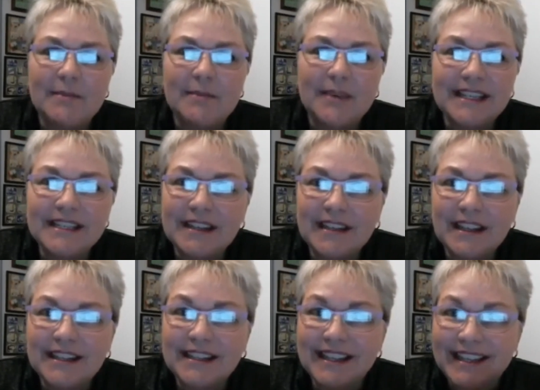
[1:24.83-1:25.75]
Because it
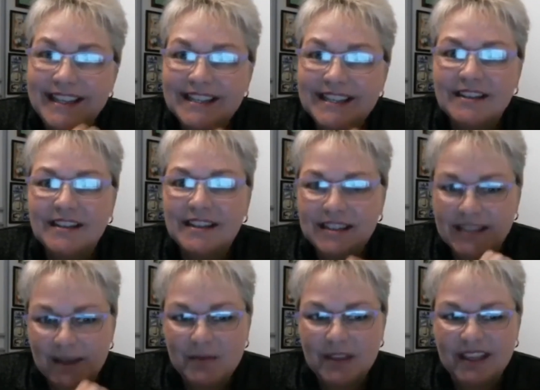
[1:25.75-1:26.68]
is
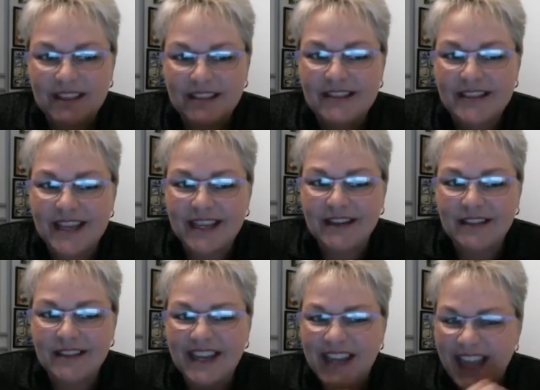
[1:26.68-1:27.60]
something
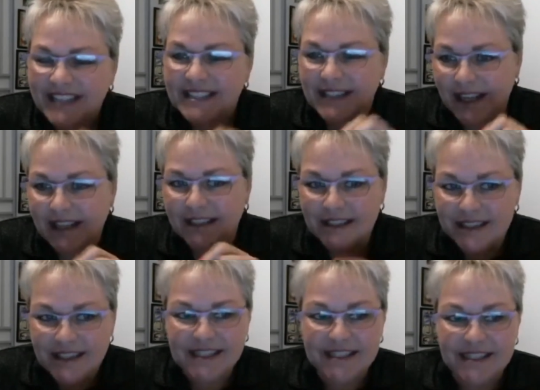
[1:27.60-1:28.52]
that acts like a
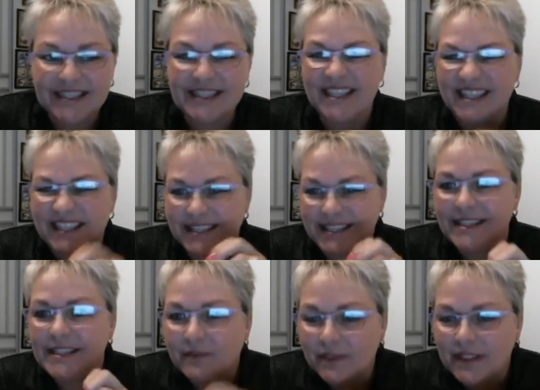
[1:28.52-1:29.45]
disease. It's a
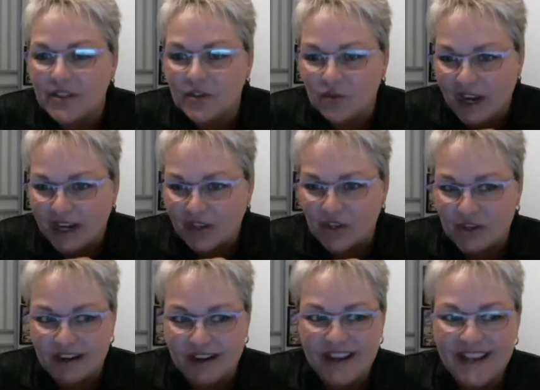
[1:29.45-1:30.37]
disease of
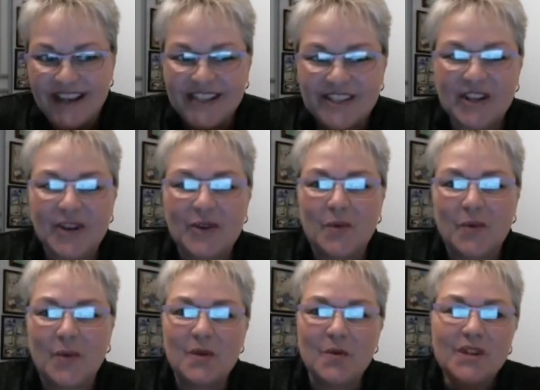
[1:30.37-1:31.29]
distraction. So
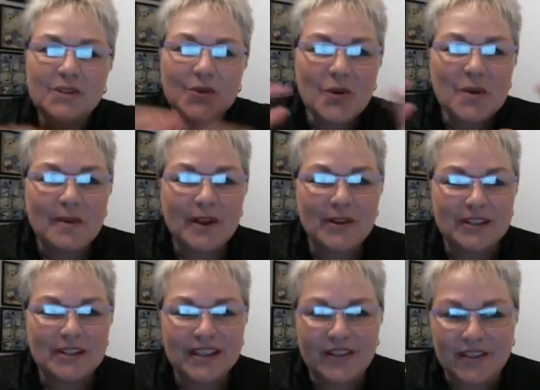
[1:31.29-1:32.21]
when we talk about
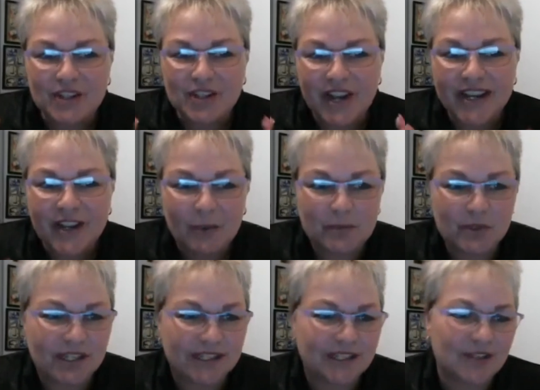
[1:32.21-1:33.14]
the shiny
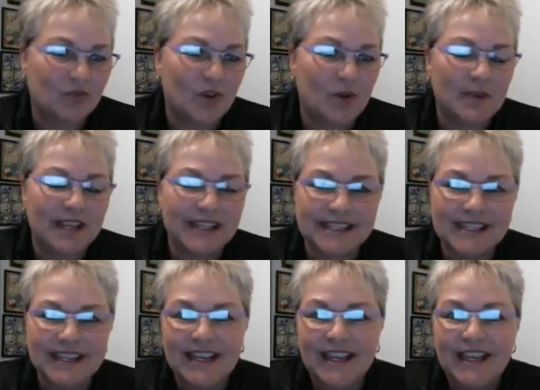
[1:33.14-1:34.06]
object syndrome,
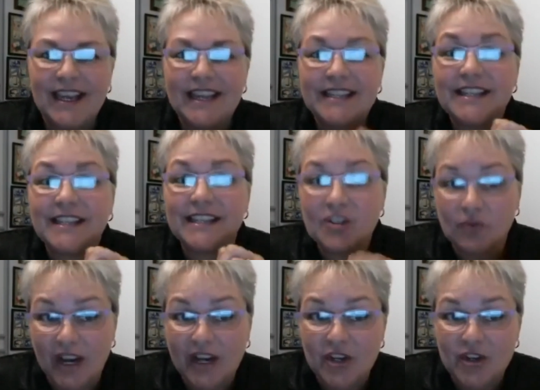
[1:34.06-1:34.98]
it's a
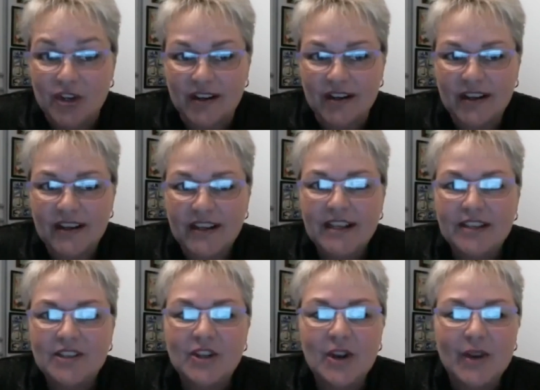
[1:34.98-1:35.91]
distraction.
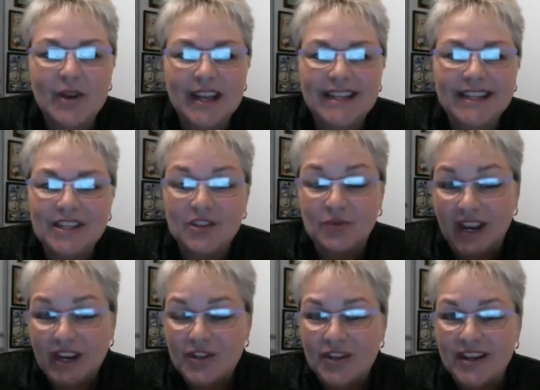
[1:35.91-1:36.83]
So in a
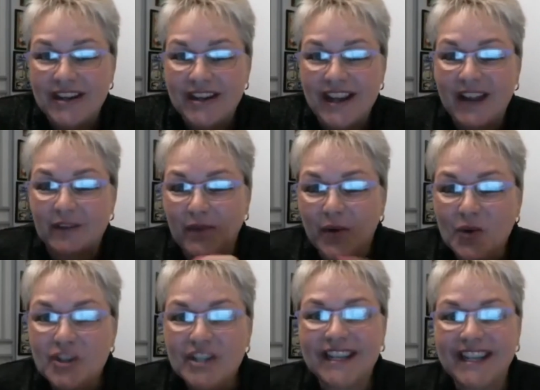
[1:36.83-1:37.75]
distraction,
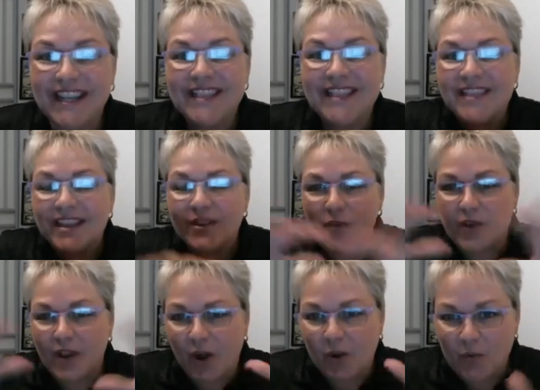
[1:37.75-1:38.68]
unfortunately, in the
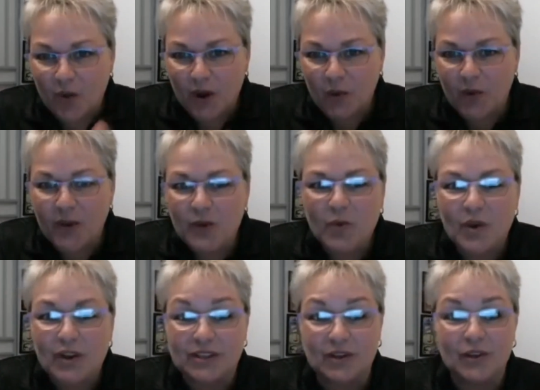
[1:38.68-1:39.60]
realm where we
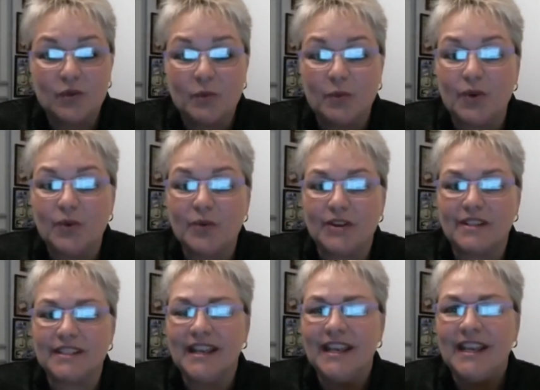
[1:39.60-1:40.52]
work as
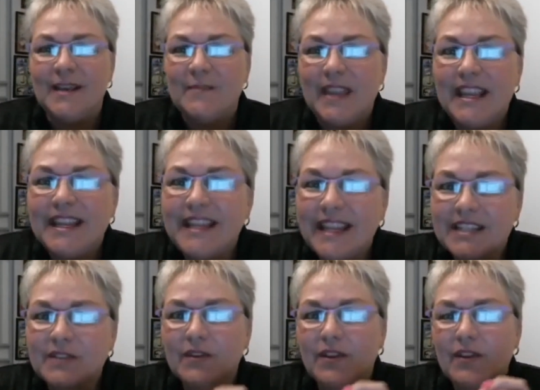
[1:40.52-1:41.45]
entrepreneurs, it
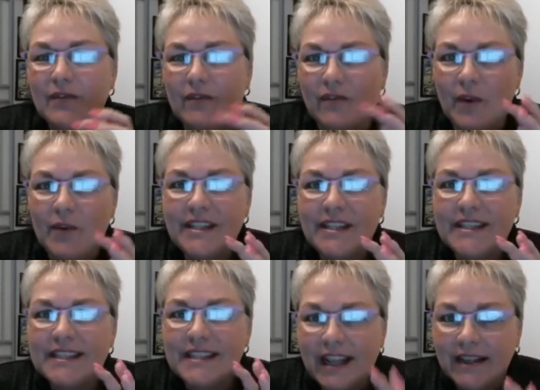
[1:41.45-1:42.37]
gets very
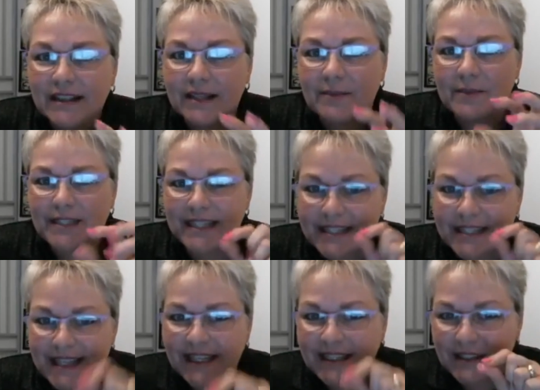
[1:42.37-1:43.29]
seldom
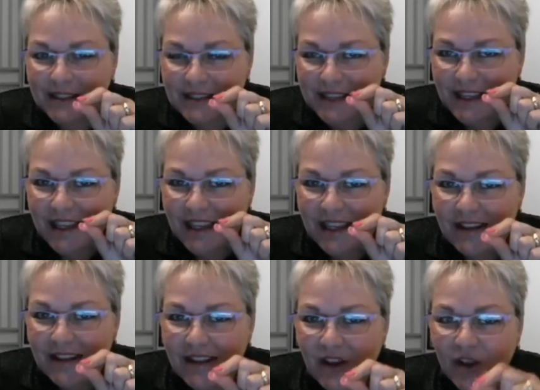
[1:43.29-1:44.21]
detected
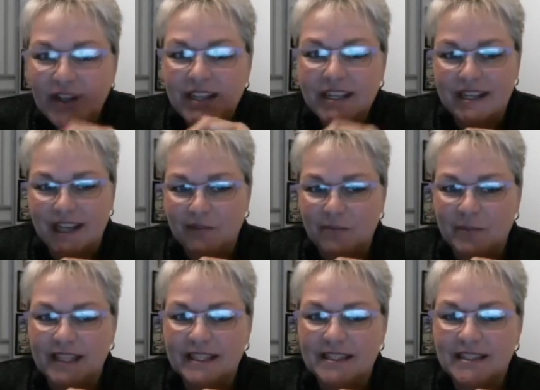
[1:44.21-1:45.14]
early enough,
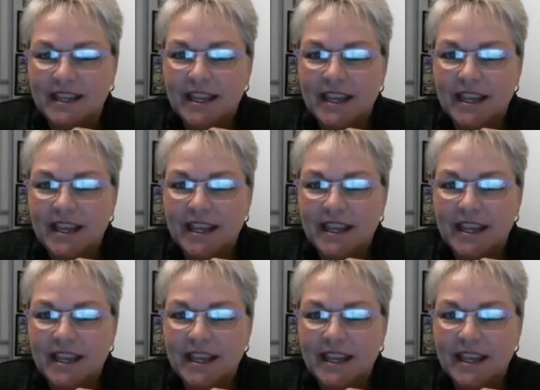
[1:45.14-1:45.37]
because